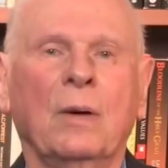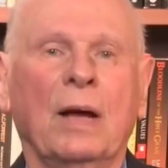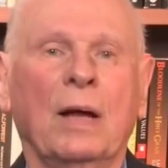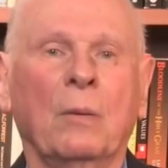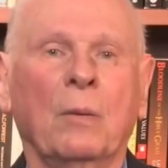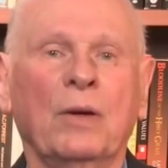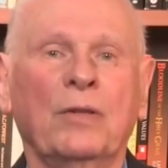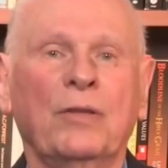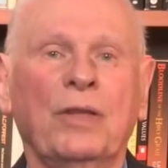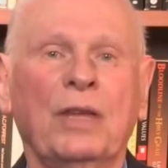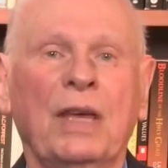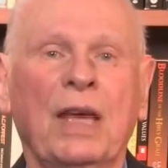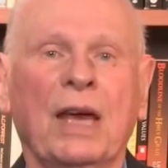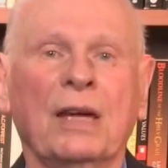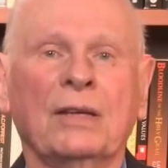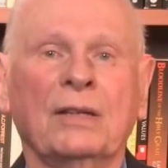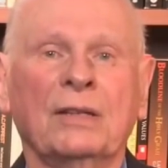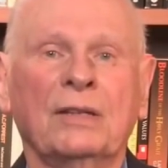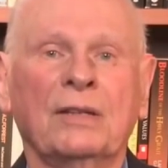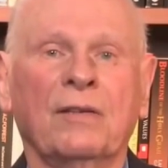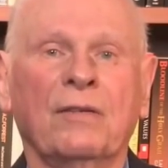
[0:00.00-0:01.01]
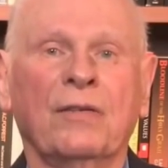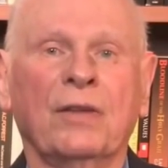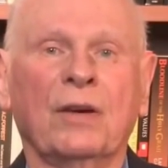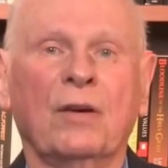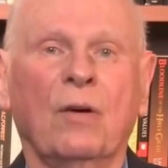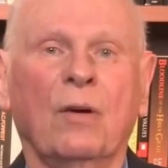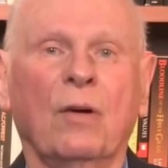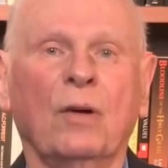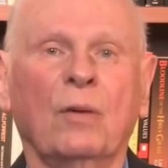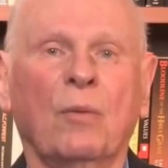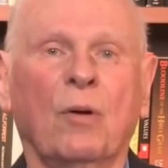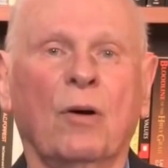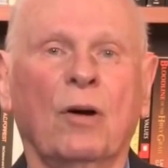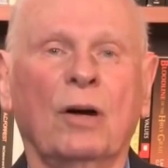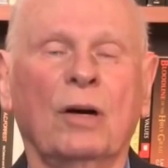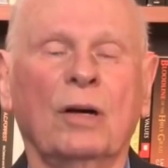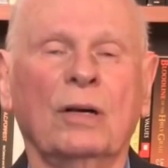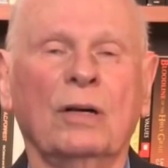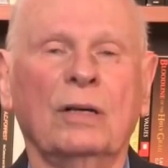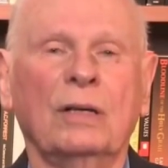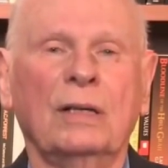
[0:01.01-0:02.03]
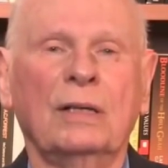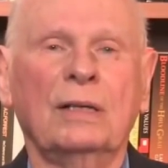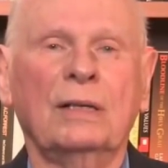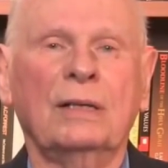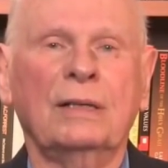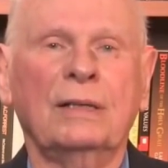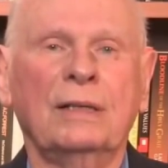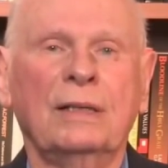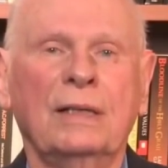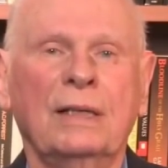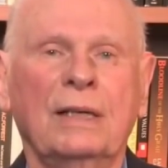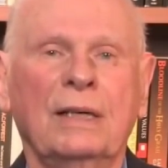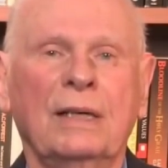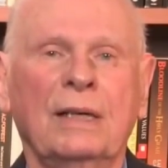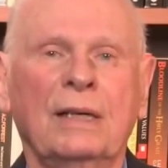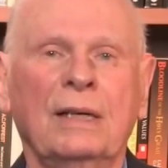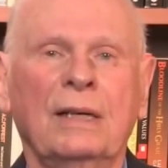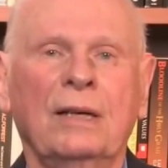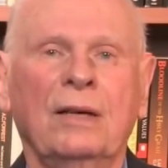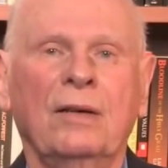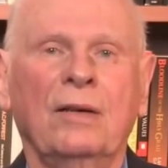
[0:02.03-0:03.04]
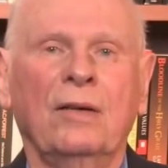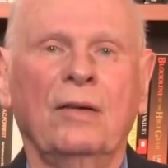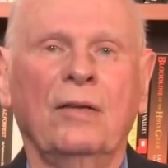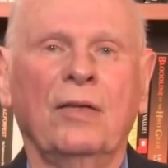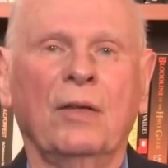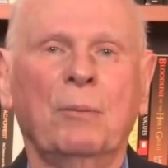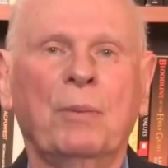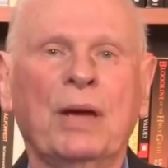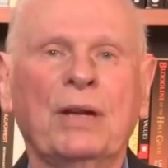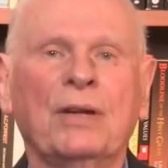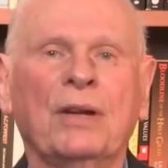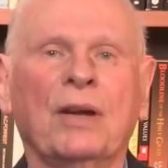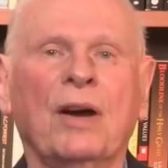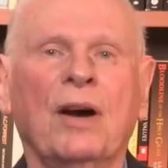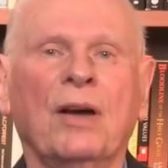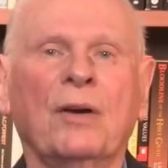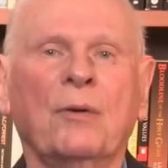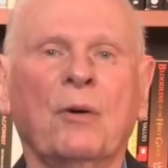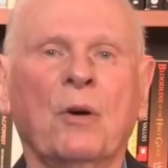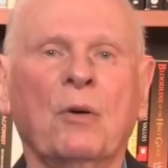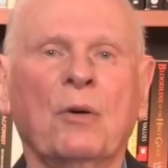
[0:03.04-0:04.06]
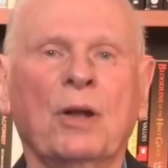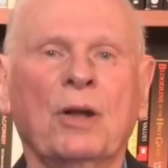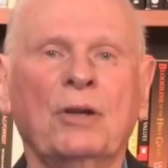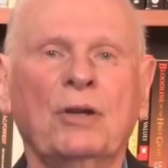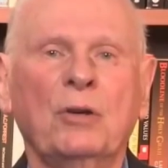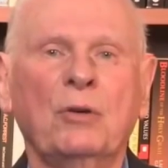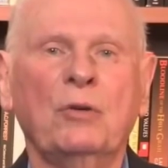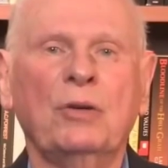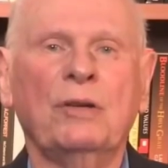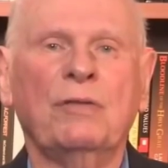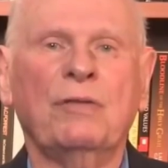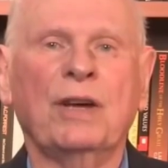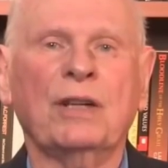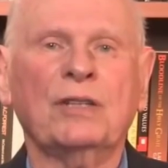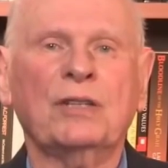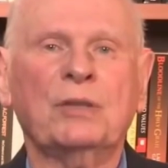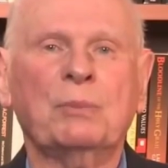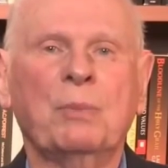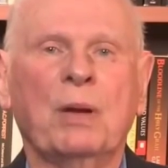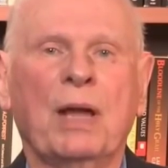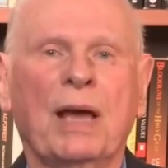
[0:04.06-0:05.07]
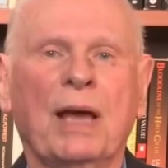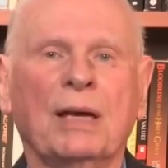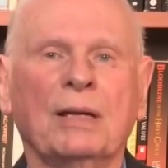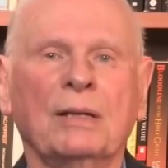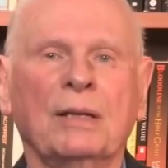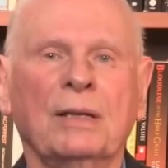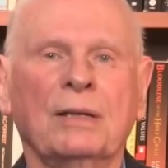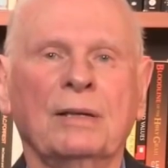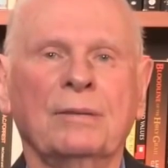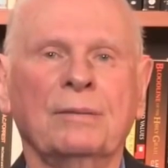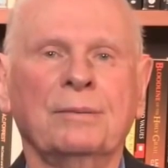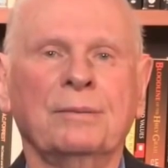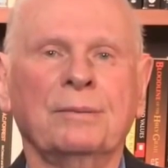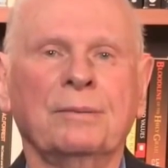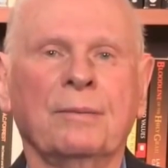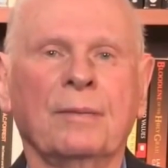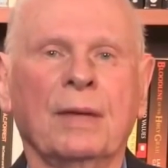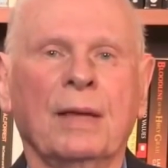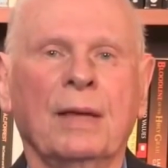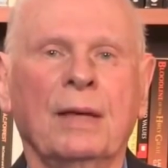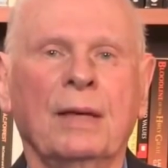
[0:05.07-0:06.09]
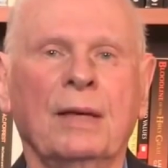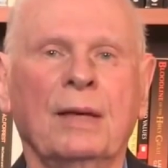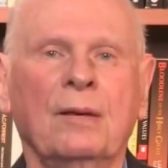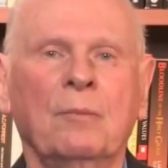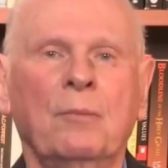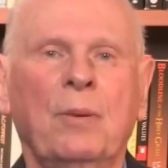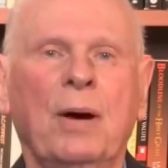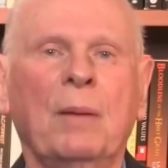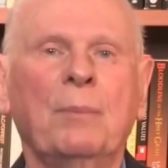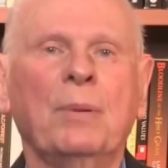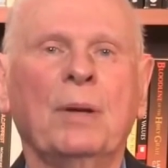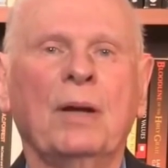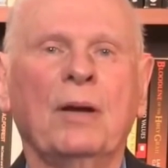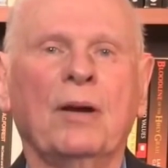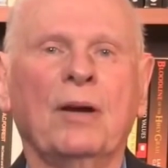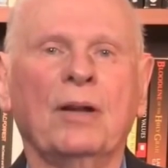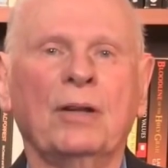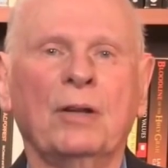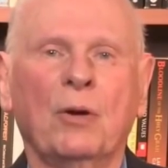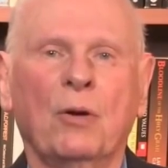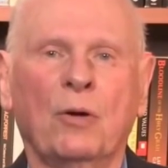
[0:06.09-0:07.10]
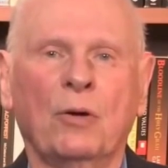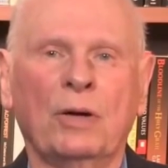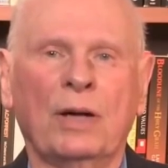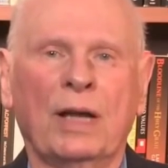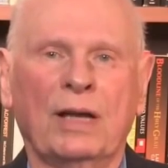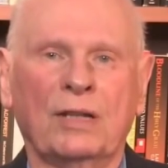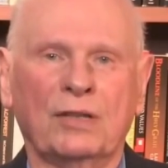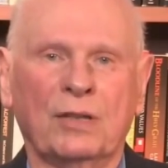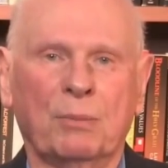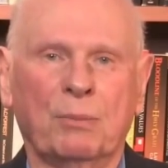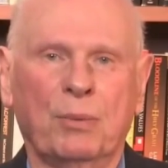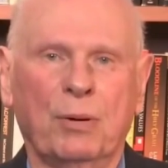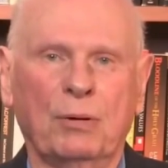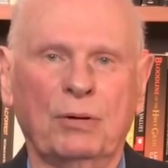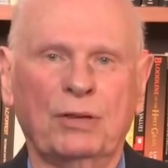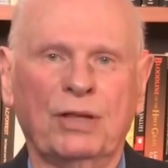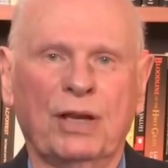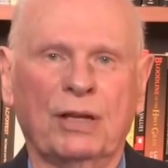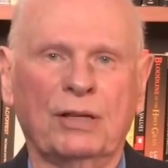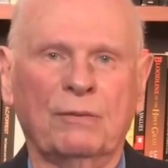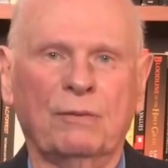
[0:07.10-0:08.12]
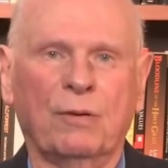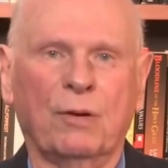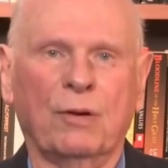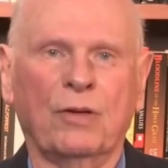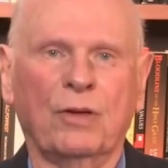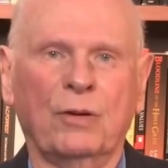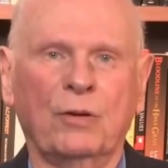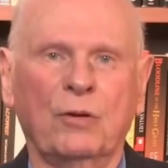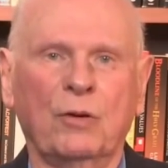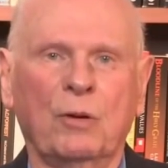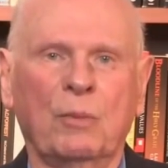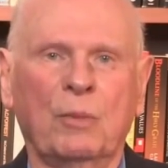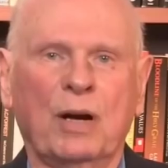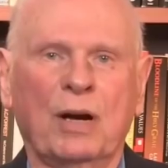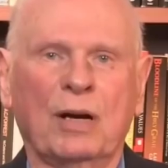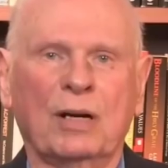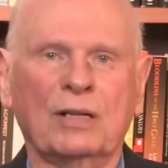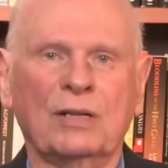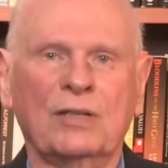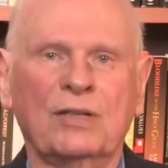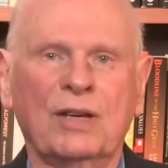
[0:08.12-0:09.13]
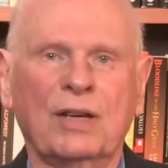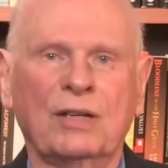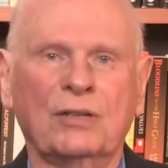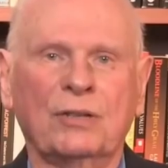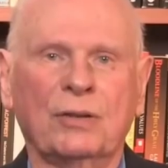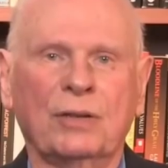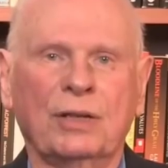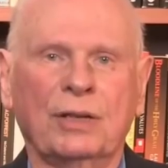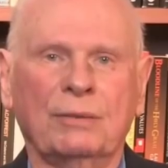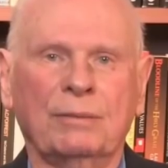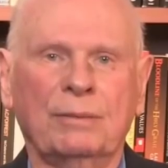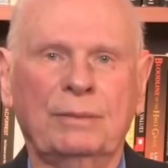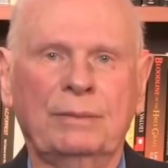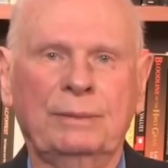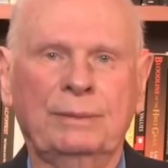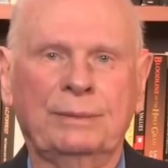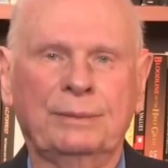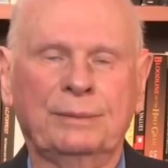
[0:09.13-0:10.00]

Well, with the end of the Cold War, the Pentagon wrote a new defense plan, popularly known as a project for the new American century.